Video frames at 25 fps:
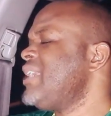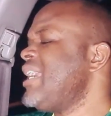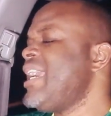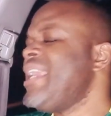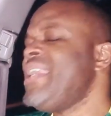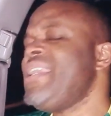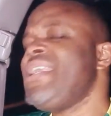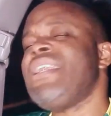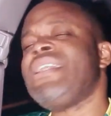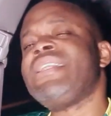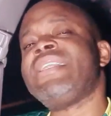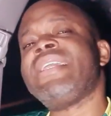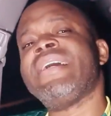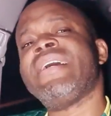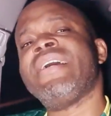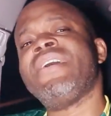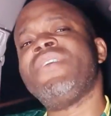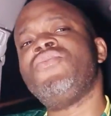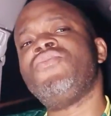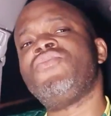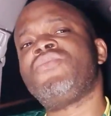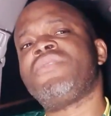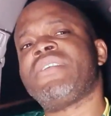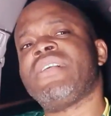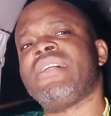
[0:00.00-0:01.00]
Anytime
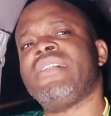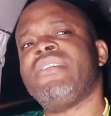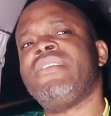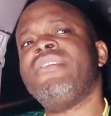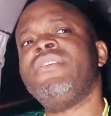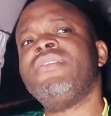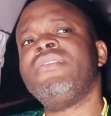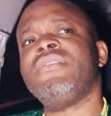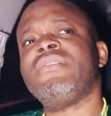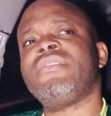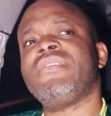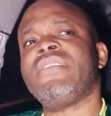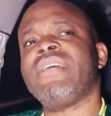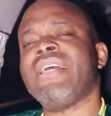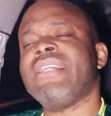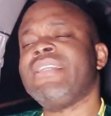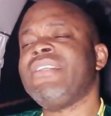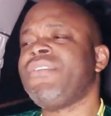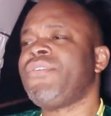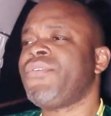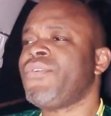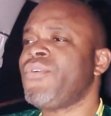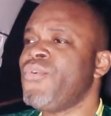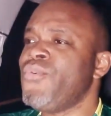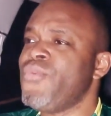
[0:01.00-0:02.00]
you salute, I
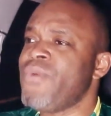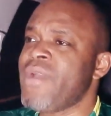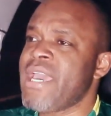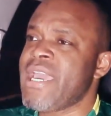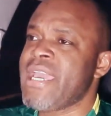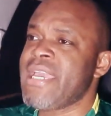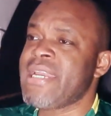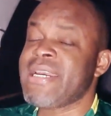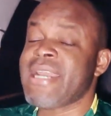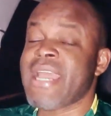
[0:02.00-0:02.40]
did throw away.